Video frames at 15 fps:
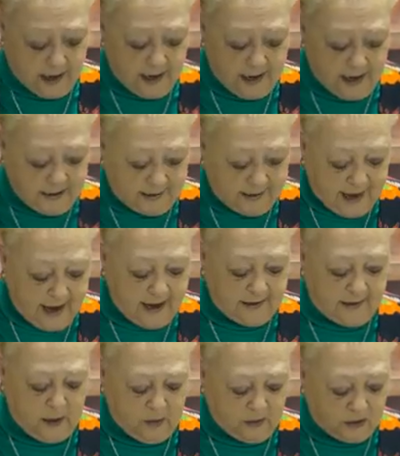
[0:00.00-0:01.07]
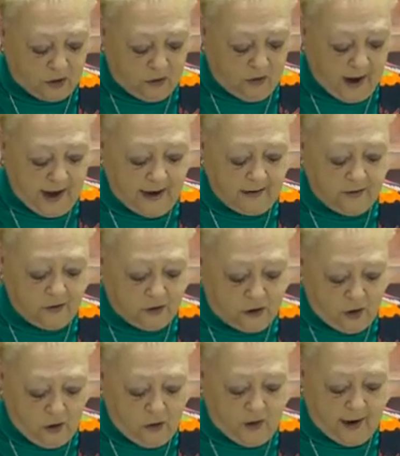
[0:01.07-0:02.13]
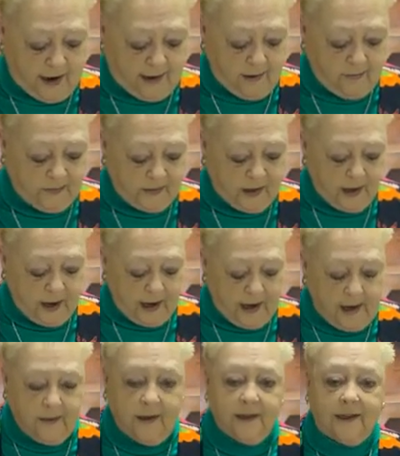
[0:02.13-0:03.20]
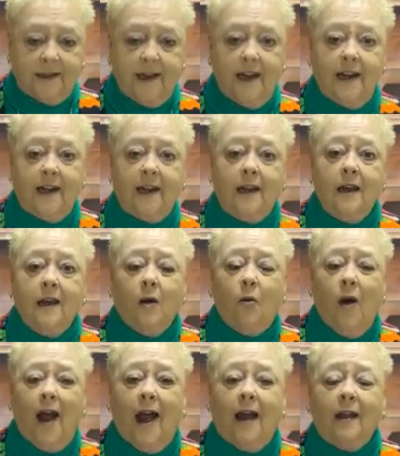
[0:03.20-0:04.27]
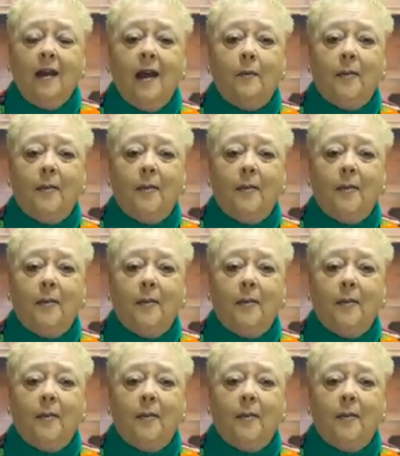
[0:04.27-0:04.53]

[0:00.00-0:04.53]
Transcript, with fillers: It says there was great joy in the city. Why?